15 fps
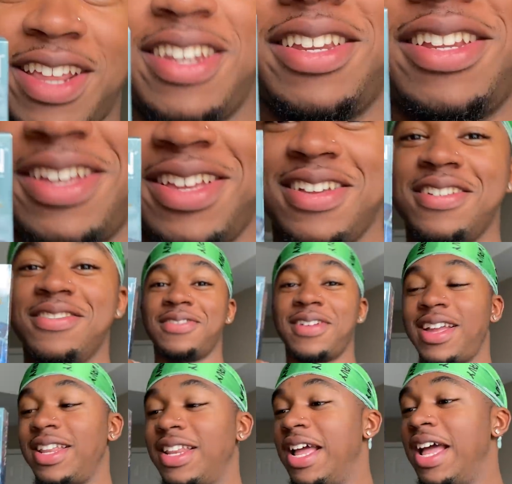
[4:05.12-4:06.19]
it,
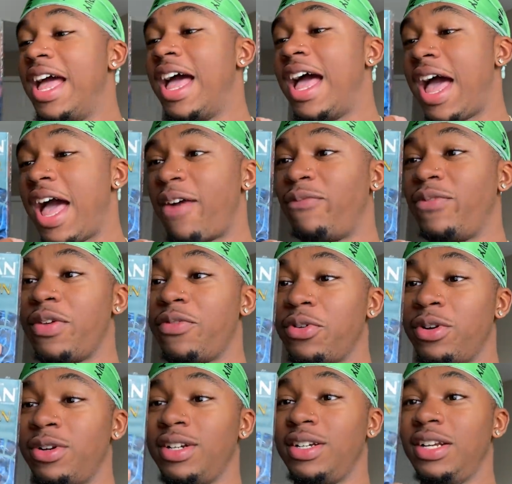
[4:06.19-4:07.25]
right? I've
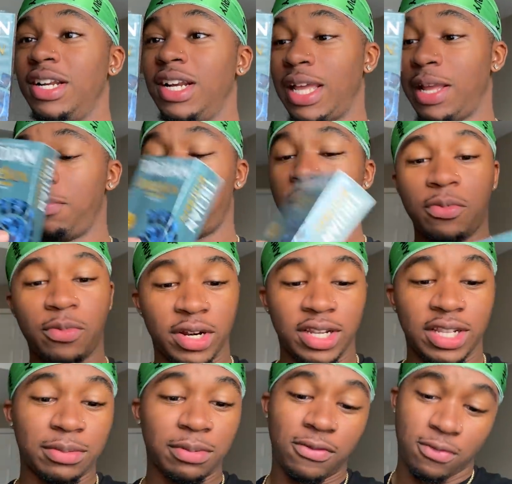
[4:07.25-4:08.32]
never like bought one of
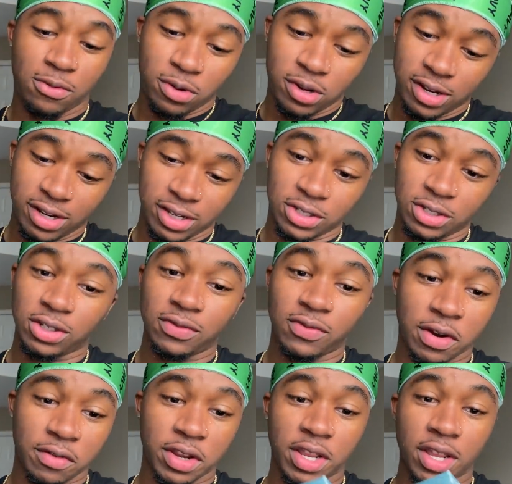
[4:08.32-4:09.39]
these before. This looks
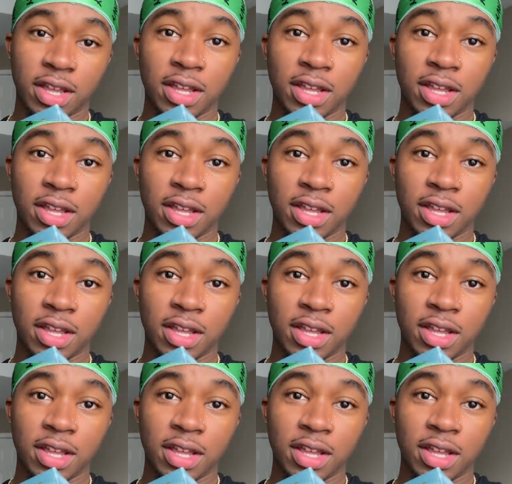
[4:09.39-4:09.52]
very